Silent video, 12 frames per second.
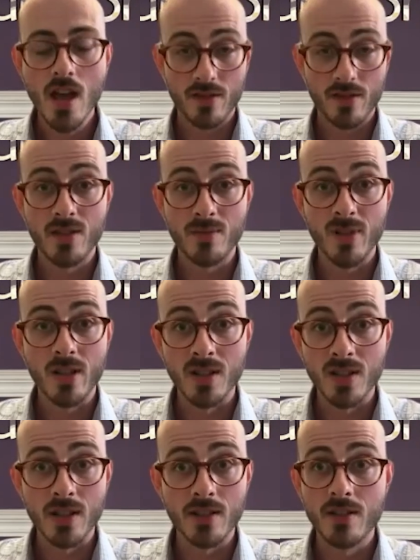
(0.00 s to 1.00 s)
This is
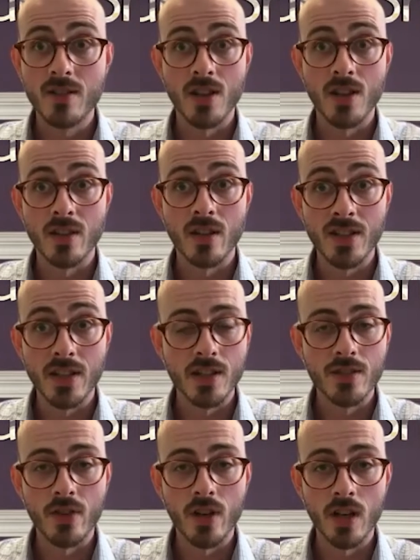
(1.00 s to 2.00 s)
because it doesn't
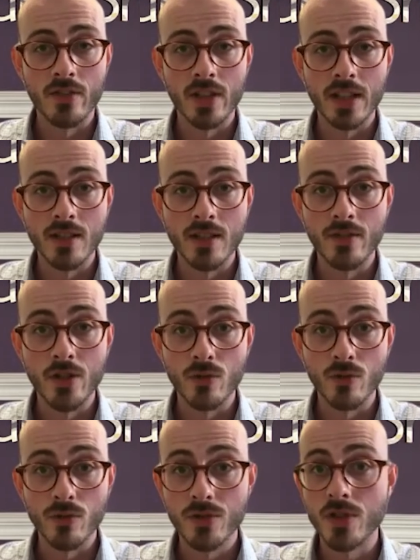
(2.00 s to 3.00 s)
identify a living
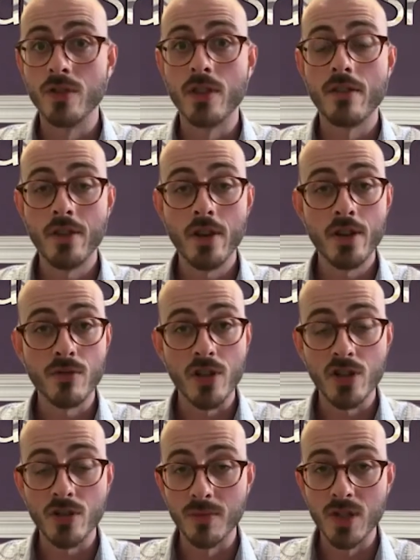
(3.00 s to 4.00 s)
individual. So that first
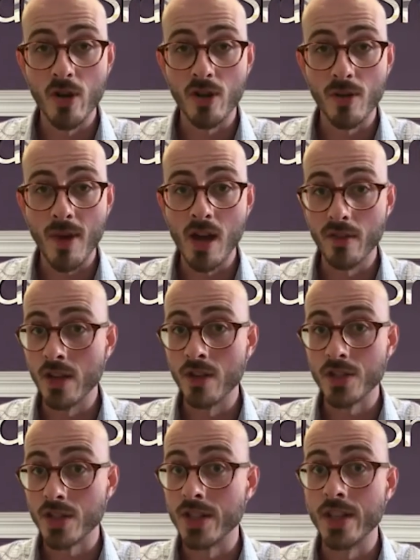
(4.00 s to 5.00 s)
question we spoke about, the
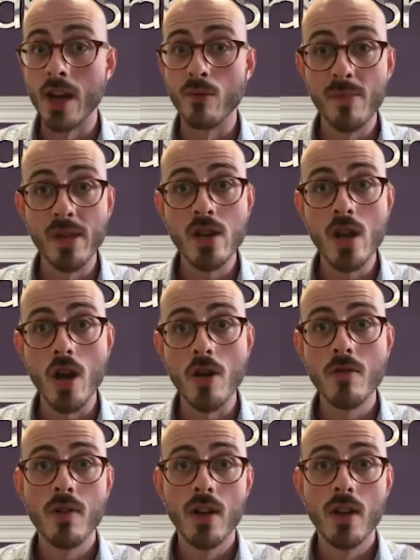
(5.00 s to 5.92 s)
answer to that would be no.